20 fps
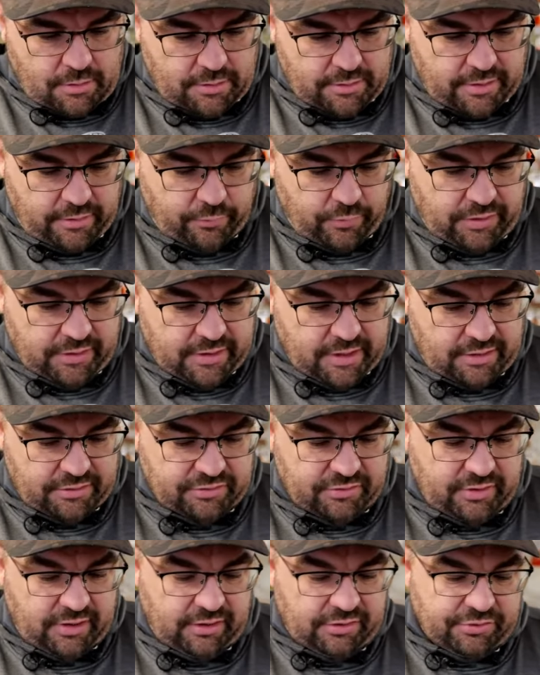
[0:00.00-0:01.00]
Can we
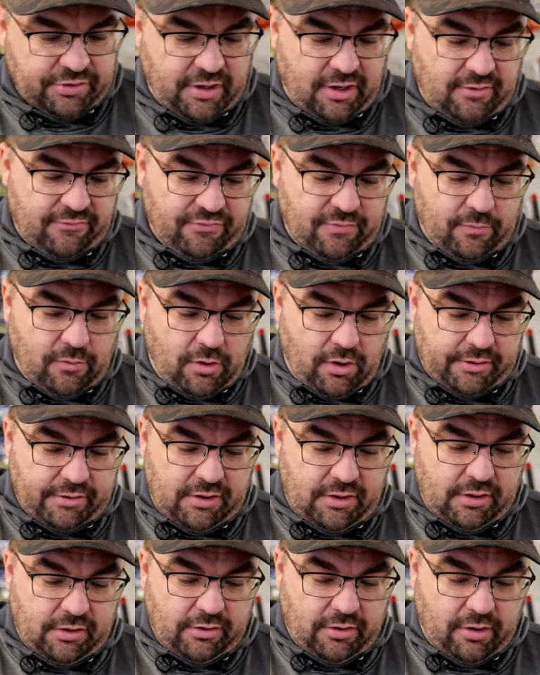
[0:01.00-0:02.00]
catch lake trout from
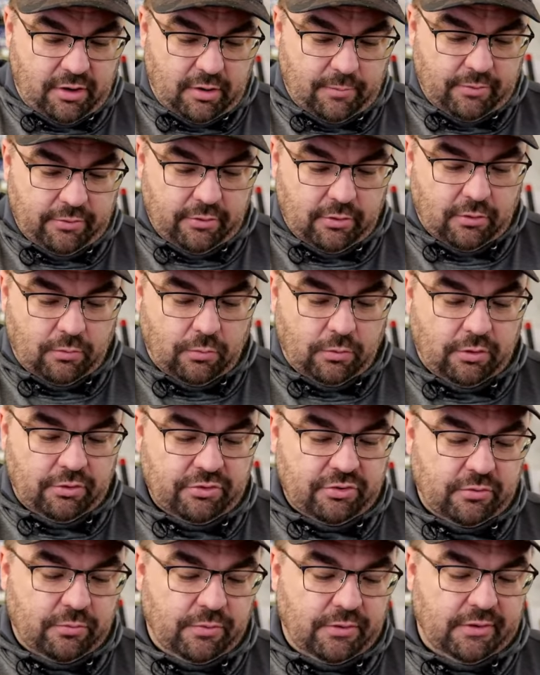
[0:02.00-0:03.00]
Waukegan Harbor, or where
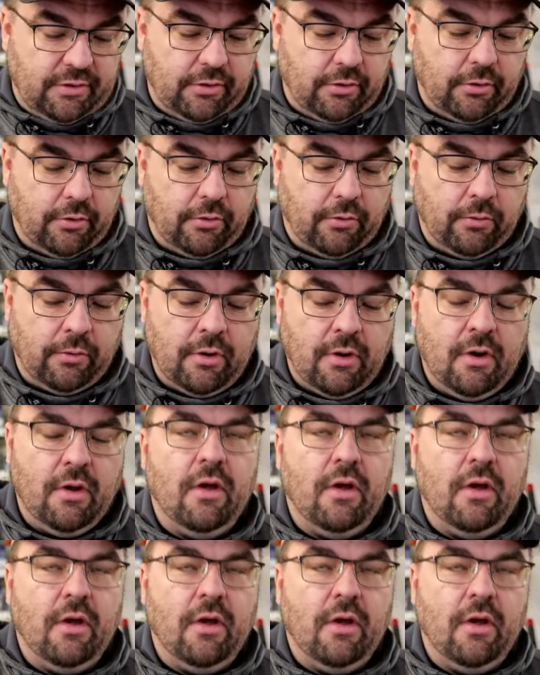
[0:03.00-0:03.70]
should we go?